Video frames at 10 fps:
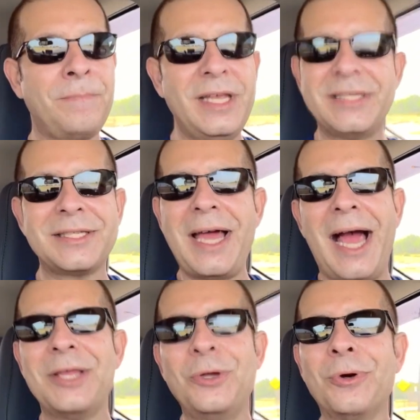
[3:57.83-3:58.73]
It's
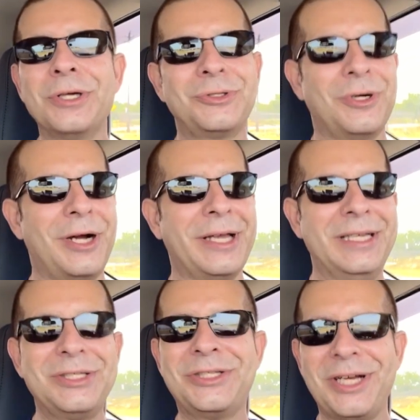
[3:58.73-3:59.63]
not your truck,
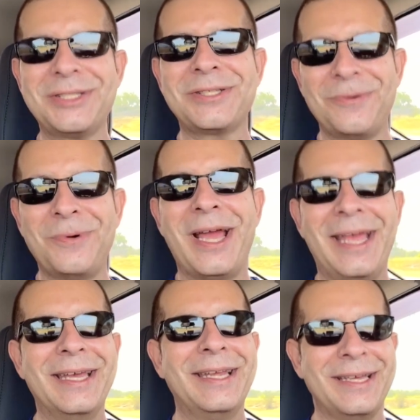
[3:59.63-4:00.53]
it's just the
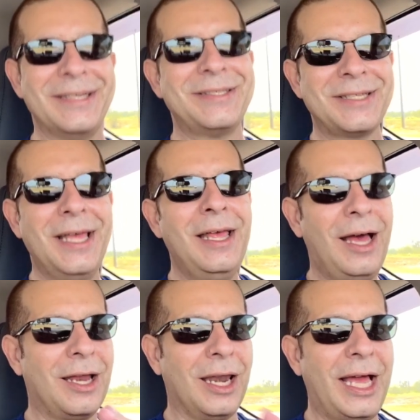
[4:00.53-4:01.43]
way is.
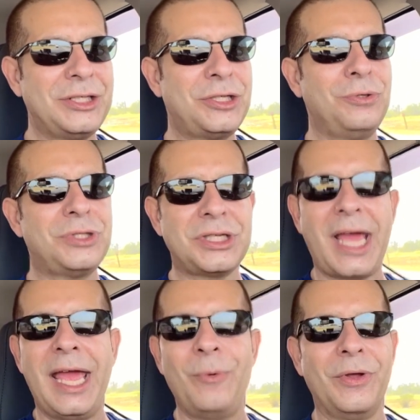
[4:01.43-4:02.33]
Unless you
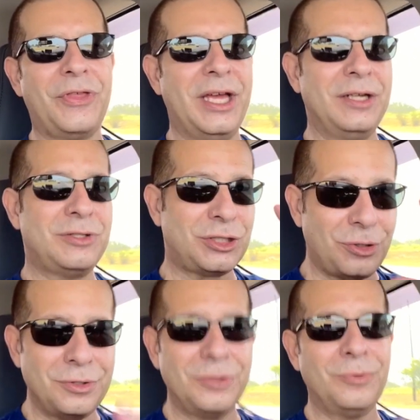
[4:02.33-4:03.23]
stay within
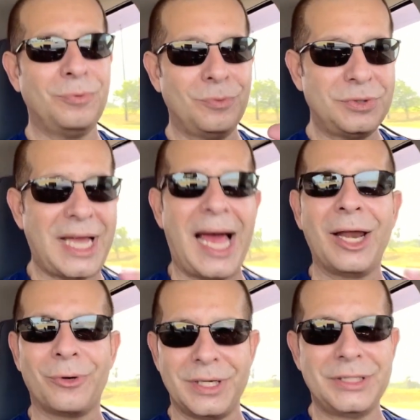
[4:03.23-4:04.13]
certain
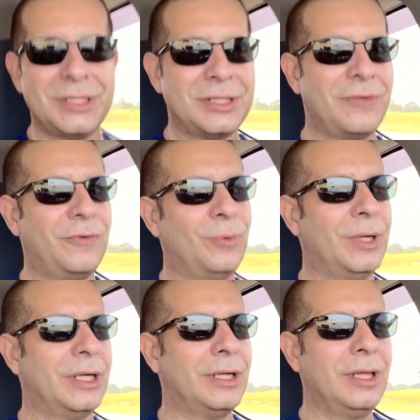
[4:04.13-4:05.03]
tolerances, if you
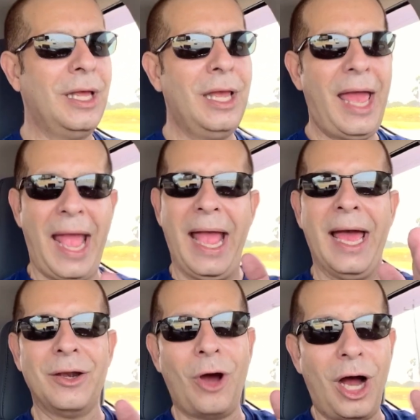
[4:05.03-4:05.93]
will,
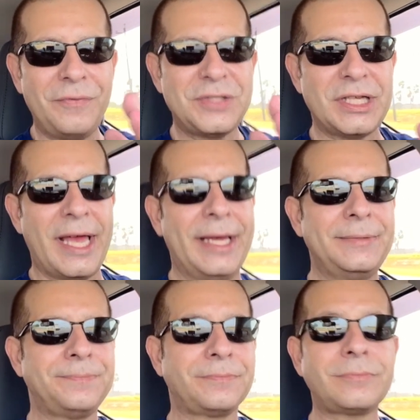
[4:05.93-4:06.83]
and offset,
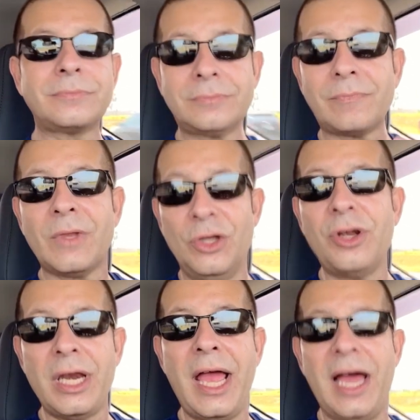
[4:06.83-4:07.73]

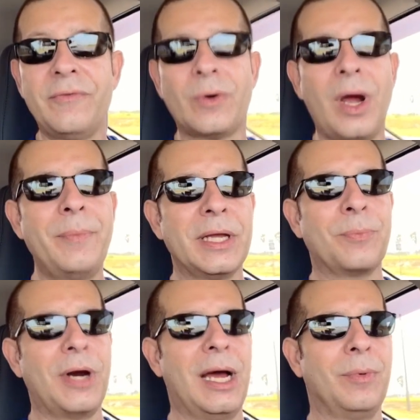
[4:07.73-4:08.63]
you're gonna have a
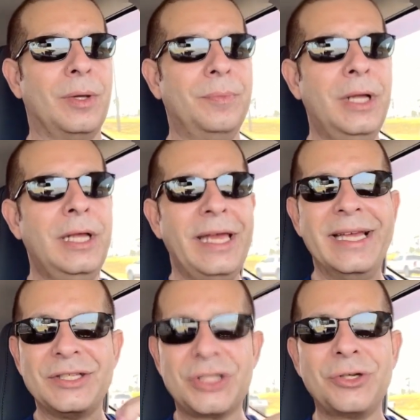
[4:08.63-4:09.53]
rubbing problem
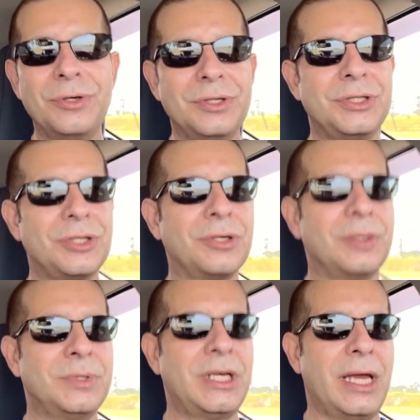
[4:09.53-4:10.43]
in certain
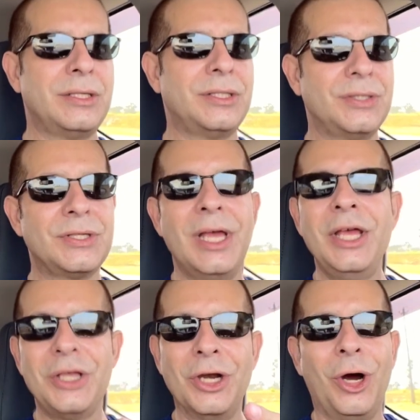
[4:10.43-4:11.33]
circumstances.
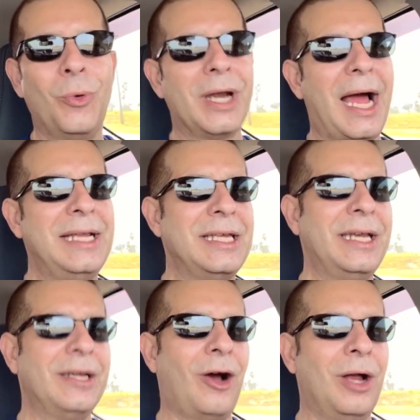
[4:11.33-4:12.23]
You know, when I
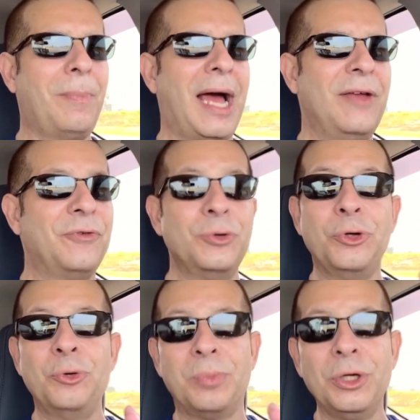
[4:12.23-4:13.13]
did it on my
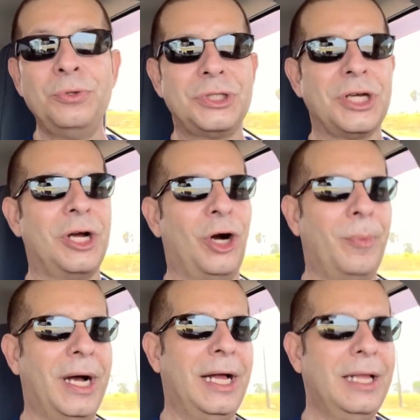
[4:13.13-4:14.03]
Voodoo Blue
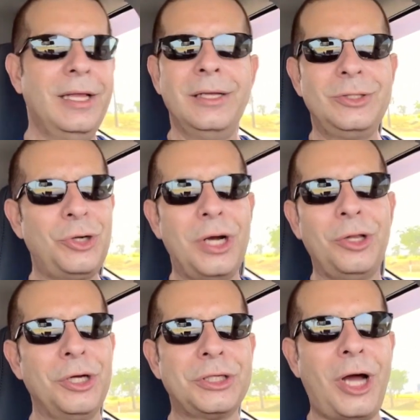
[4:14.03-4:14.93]
Tacoma, truck
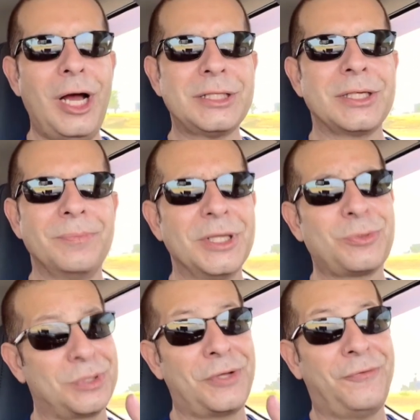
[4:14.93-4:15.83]
looked awesome. This
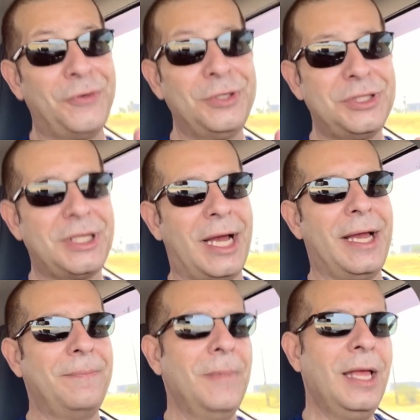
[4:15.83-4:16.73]
was the first
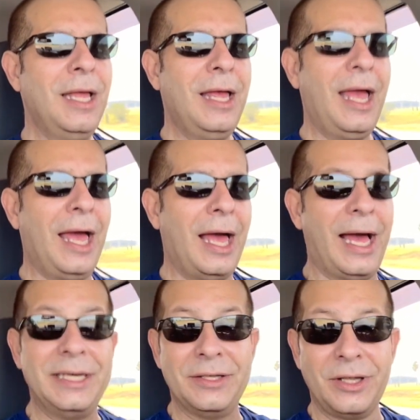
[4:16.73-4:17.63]
time. And
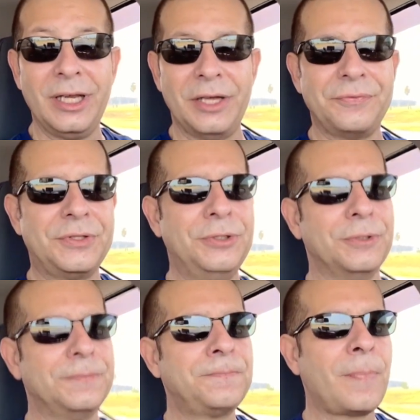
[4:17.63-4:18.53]
I did the lift too.
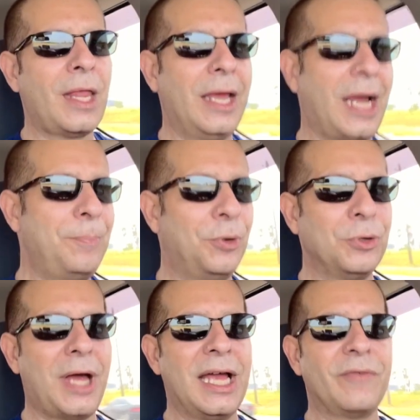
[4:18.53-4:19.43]
And I
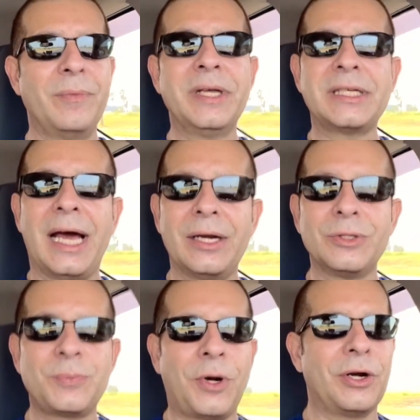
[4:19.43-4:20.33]
pulled out of a
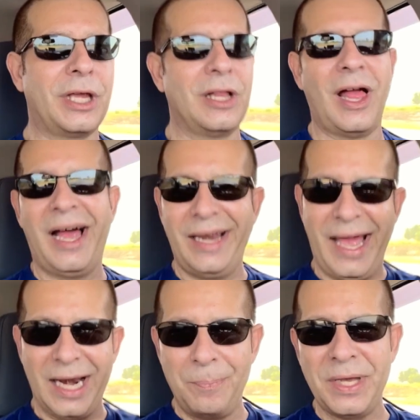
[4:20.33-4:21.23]
McDonald's parking lot,
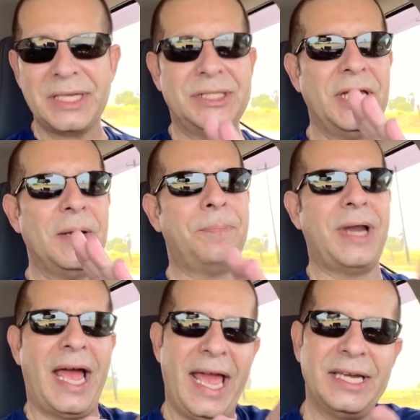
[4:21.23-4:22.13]
had a big dip,
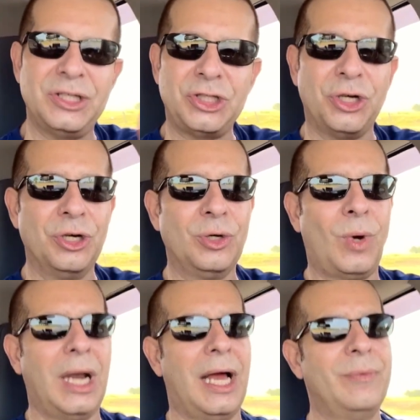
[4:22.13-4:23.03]
and I had to turn
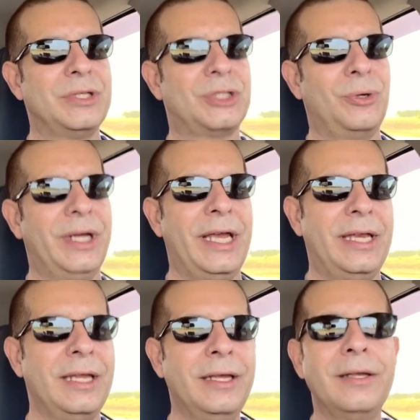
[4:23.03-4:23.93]
while I was doing
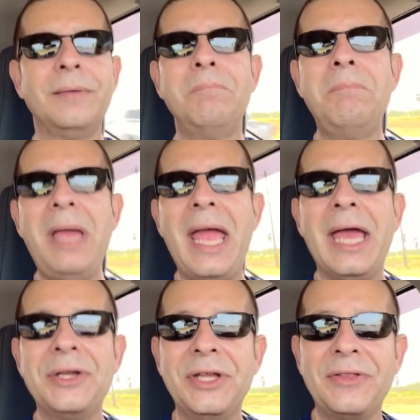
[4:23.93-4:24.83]
it.
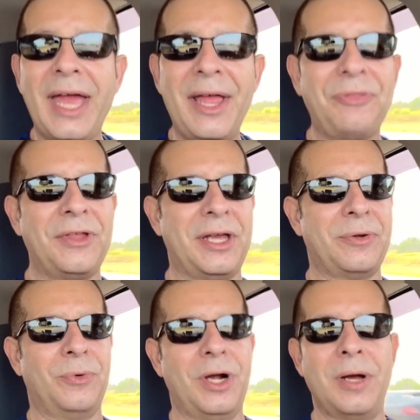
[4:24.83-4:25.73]
Man, did that
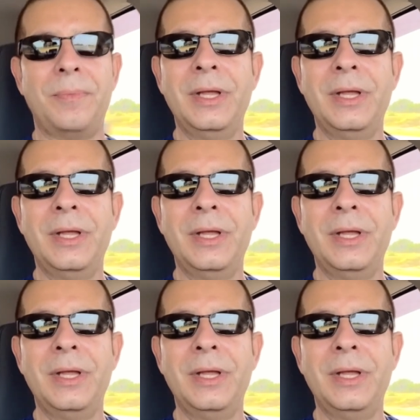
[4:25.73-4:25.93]
thing rub.